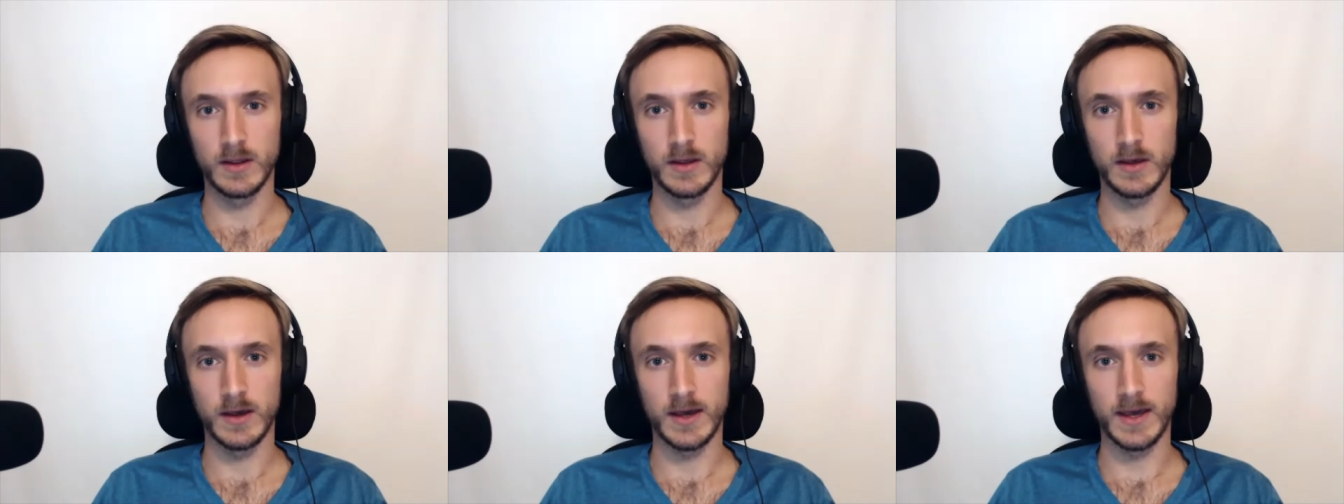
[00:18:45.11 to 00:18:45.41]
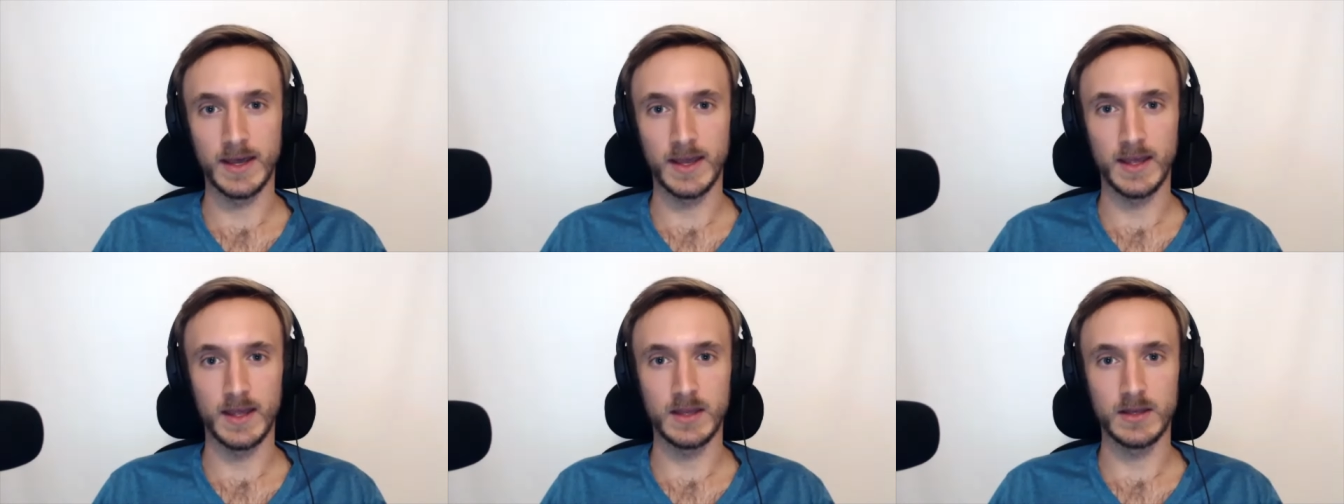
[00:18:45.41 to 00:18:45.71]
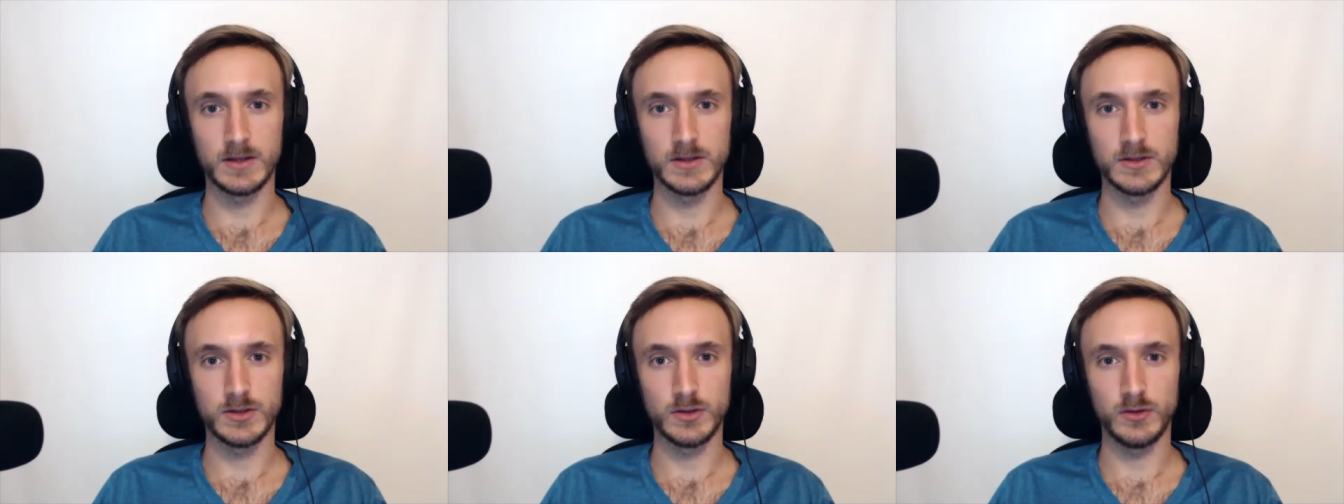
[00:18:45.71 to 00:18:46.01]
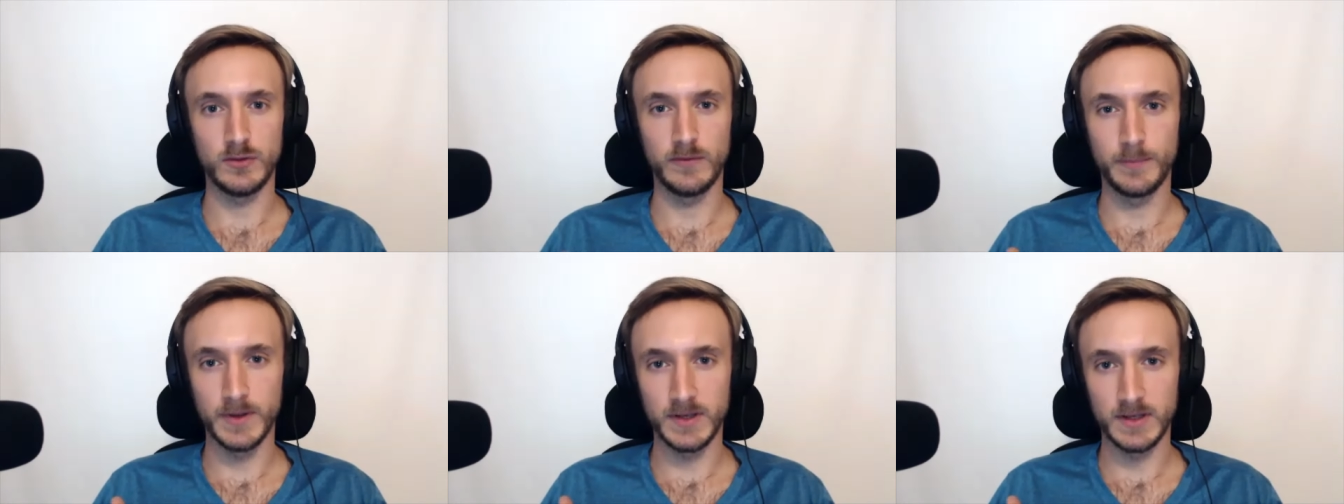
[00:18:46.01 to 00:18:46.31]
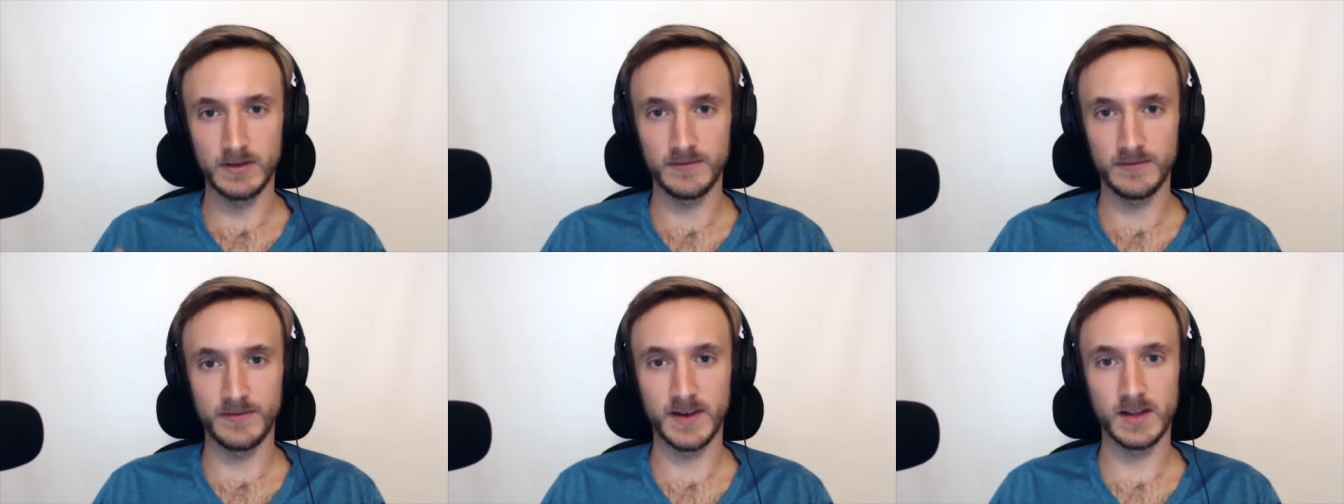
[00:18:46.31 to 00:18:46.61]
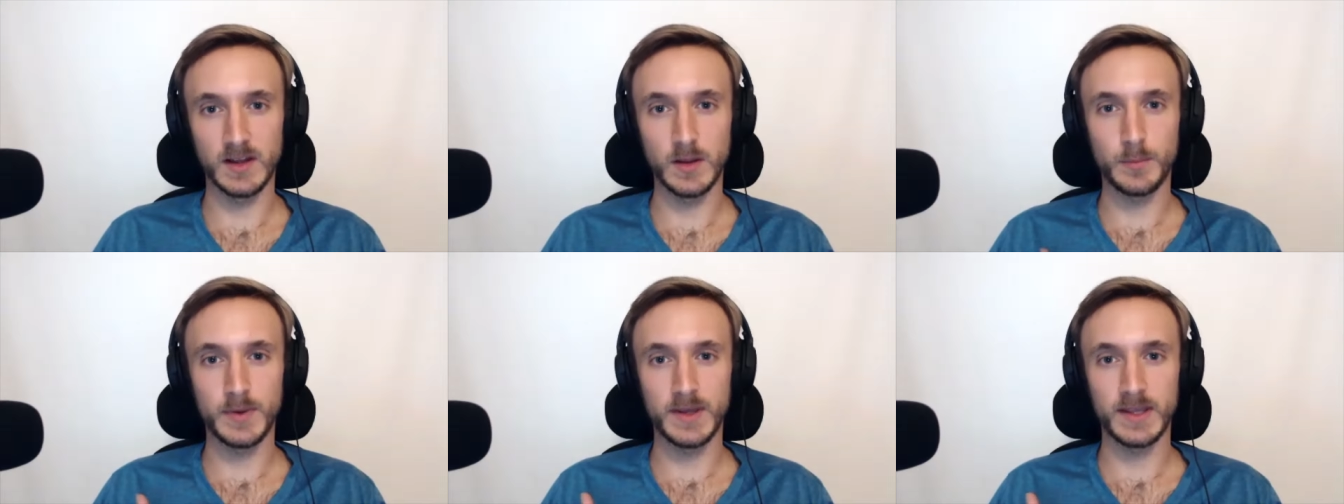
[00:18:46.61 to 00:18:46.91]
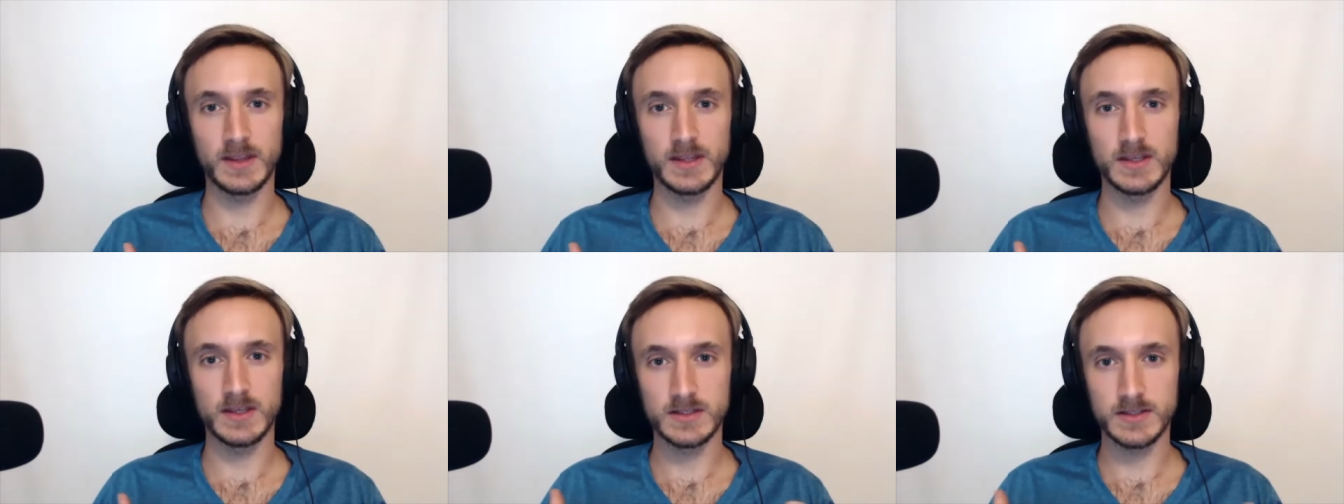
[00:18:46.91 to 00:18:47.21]
and you've been developing
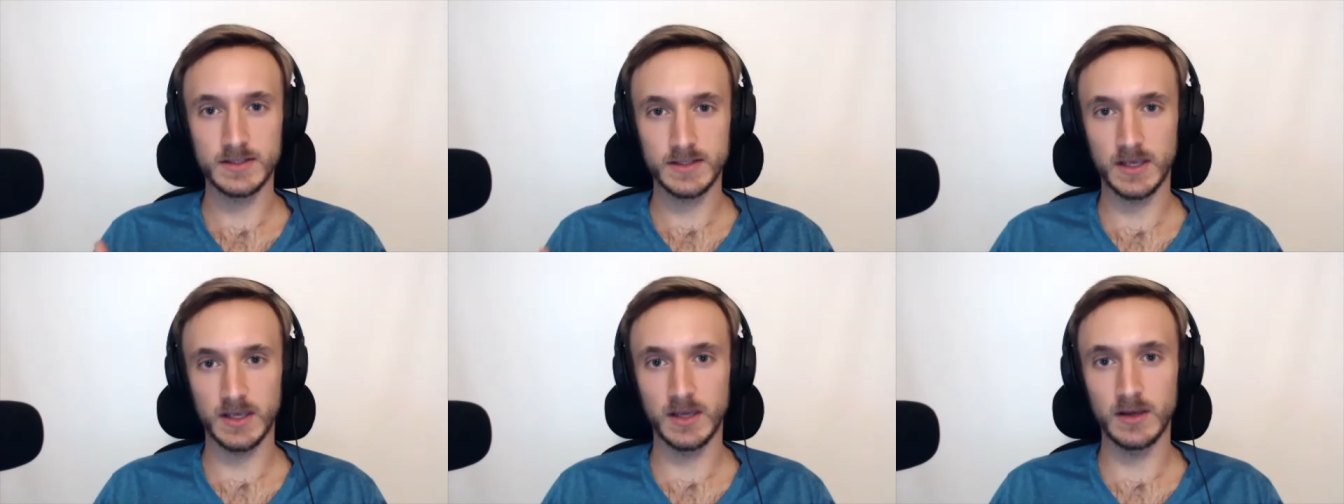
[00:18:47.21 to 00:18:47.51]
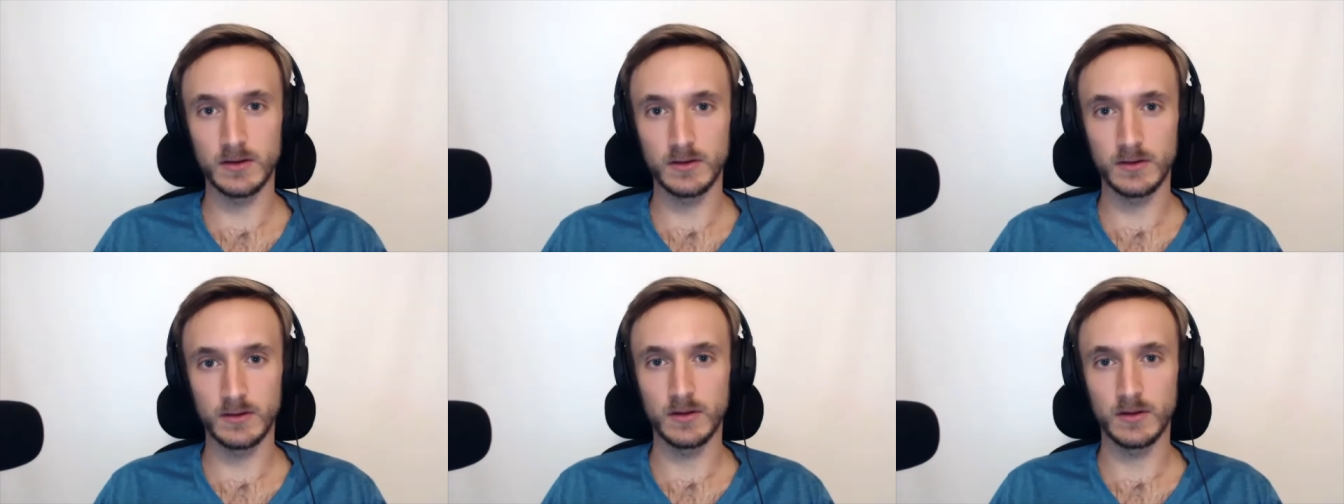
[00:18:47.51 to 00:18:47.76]
this skill